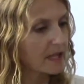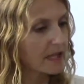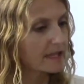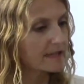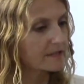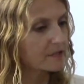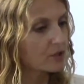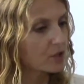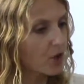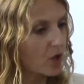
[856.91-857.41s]

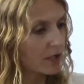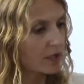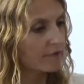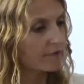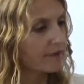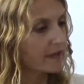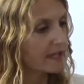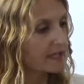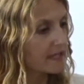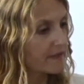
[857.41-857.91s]
It's
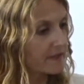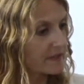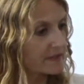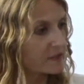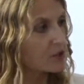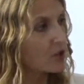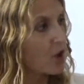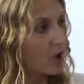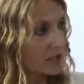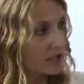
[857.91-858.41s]
non-invasive.
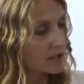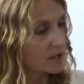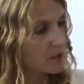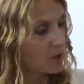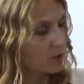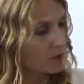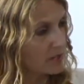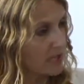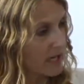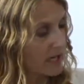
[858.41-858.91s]
It's
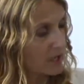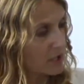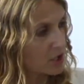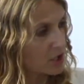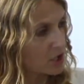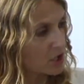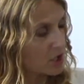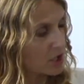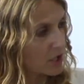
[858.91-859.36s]
no touch.